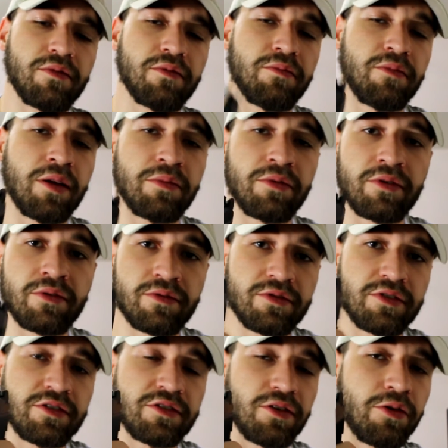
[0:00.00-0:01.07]
Remember,
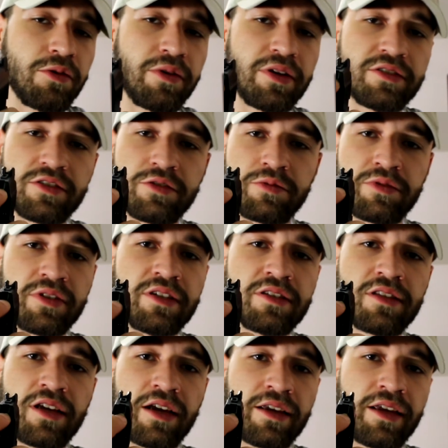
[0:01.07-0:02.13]
always just release
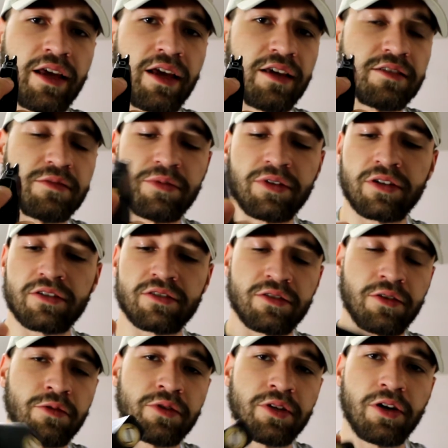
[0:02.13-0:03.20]
that gas, because the
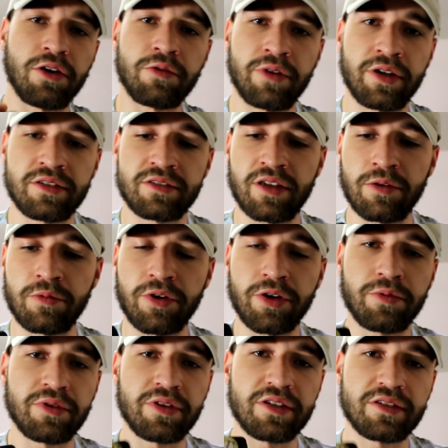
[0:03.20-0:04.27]
only O-rings that work
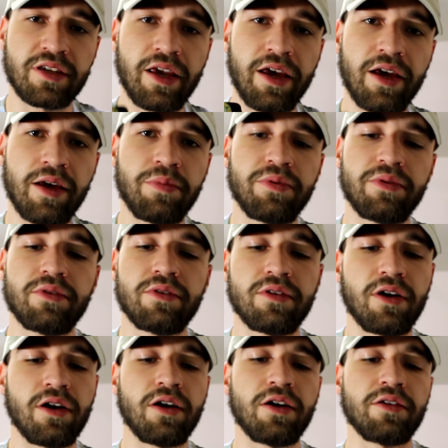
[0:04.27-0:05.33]
with this cap
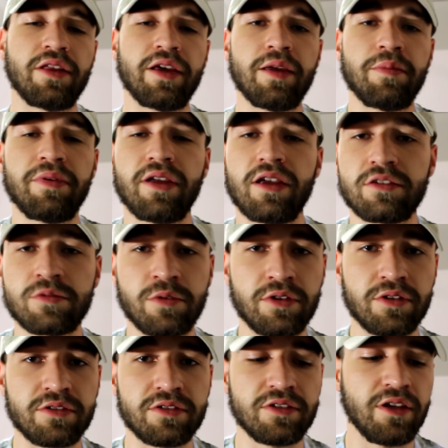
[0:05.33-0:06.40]
are the APS
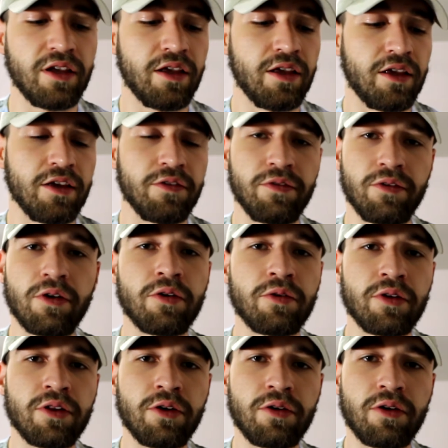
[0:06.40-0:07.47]
ones. If you go to
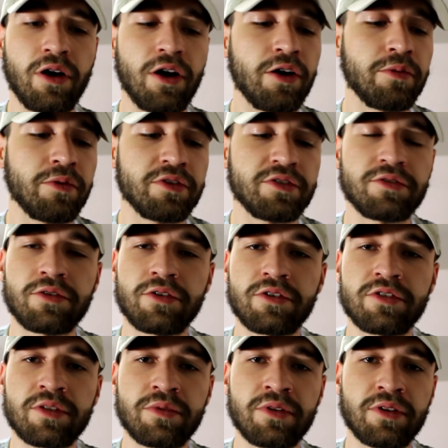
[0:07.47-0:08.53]
a local hardware store or
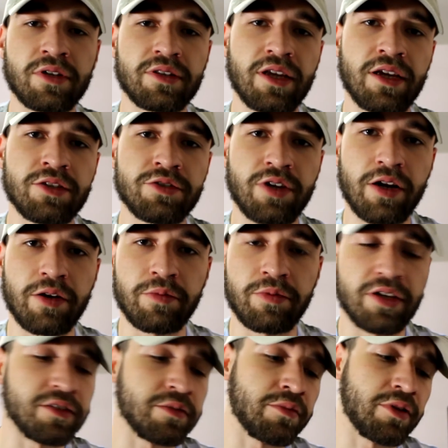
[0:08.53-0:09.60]
something like that and try to
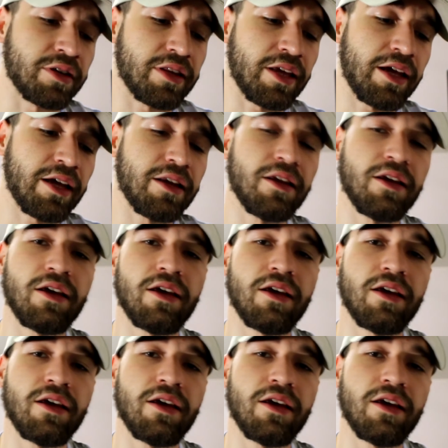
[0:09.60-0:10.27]
replace them like that,